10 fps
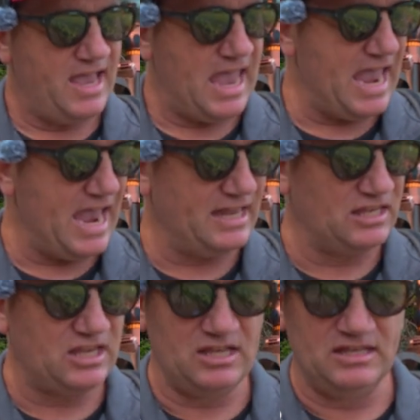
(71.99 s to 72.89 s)

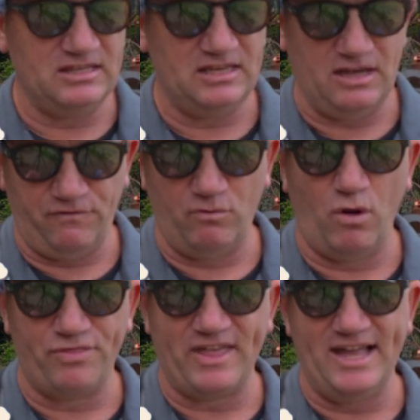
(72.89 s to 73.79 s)
and if you
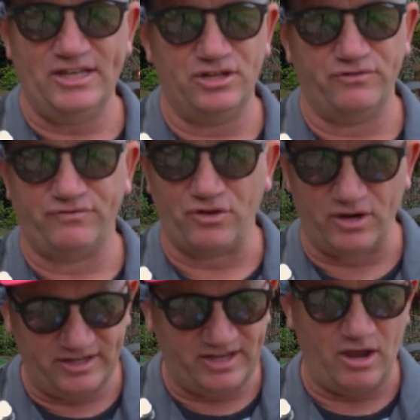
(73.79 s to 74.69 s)
want that, you've got
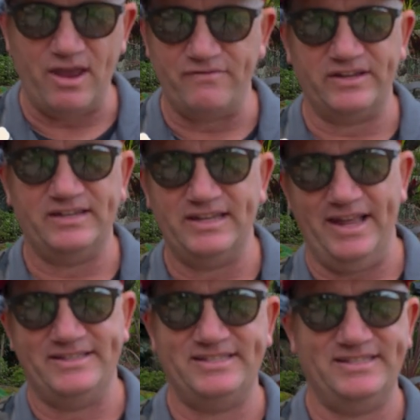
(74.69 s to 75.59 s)
to go heavy.
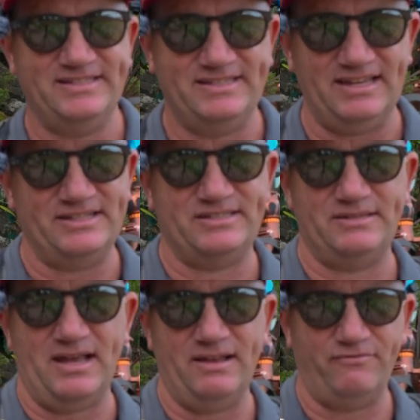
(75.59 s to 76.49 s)

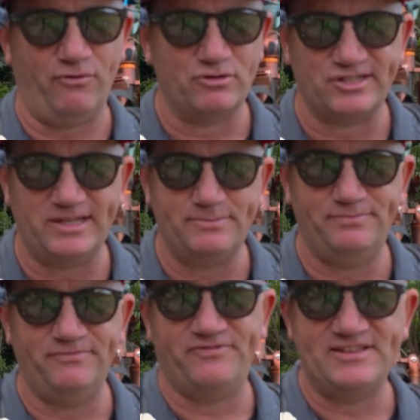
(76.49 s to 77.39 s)
It's unfortunately
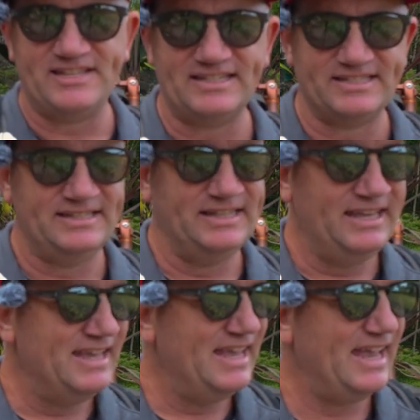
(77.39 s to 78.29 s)
physics,
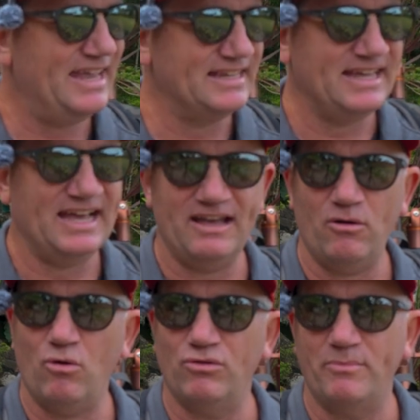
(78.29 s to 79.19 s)
and
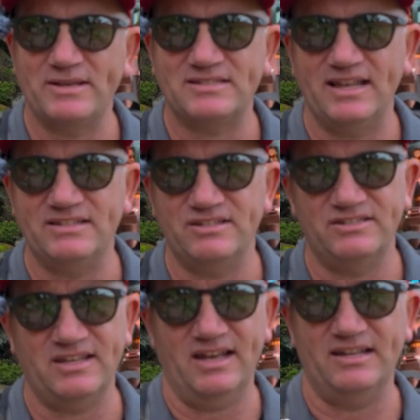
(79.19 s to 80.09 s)
all the best
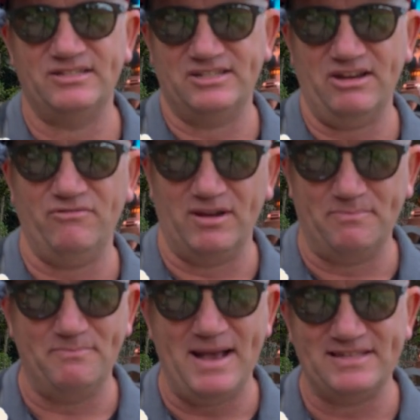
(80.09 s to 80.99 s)
lenses are generally
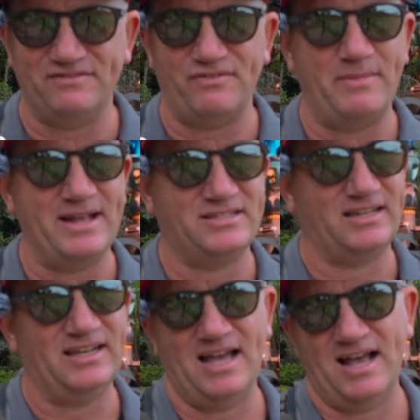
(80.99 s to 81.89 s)
massive amounts
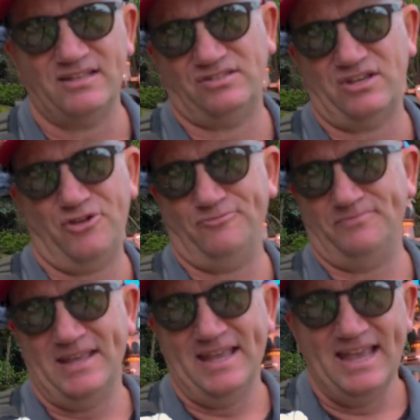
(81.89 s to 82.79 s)
of glass. So
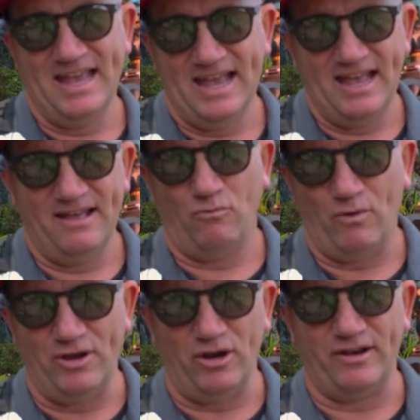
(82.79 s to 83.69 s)

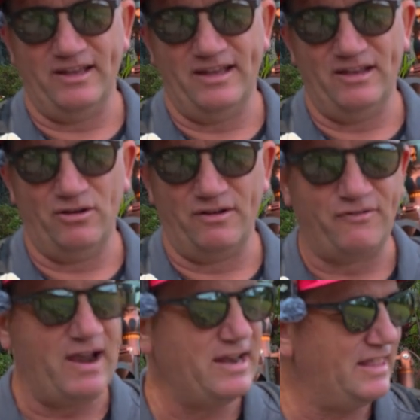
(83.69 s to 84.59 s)
we're not
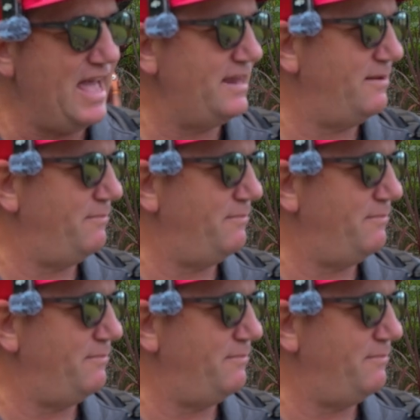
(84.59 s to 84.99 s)
afraid of that.